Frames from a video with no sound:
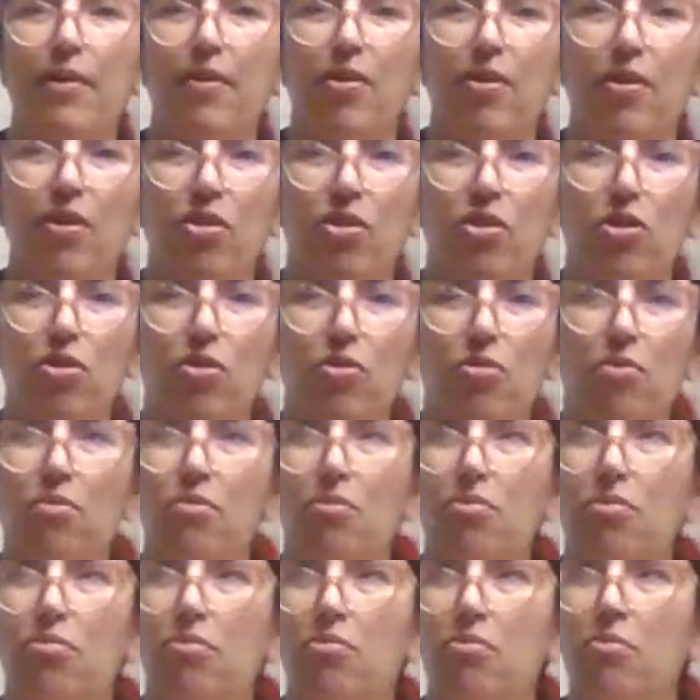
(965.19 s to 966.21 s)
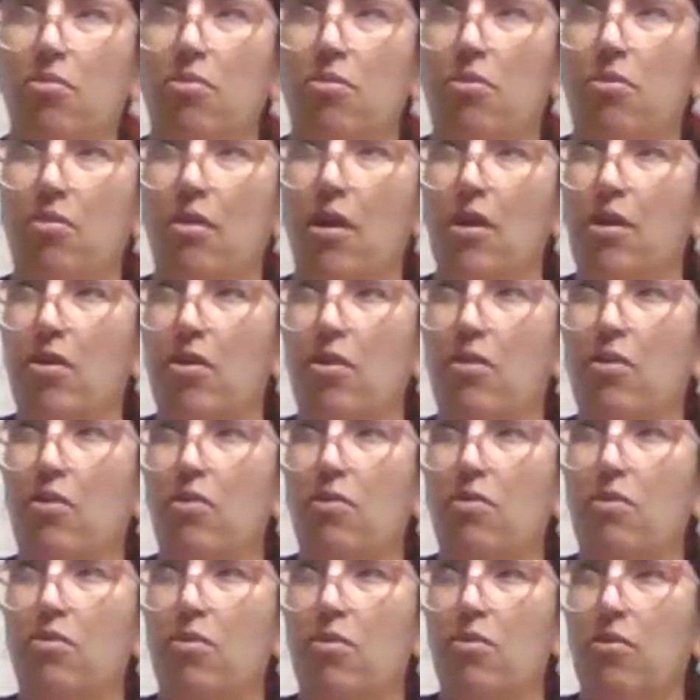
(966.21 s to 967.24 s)
Did you not
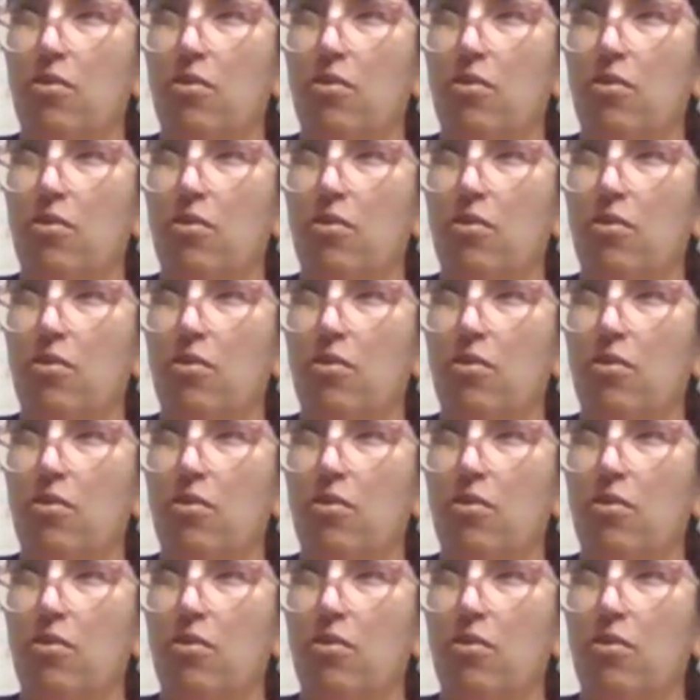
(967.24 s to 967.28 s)
know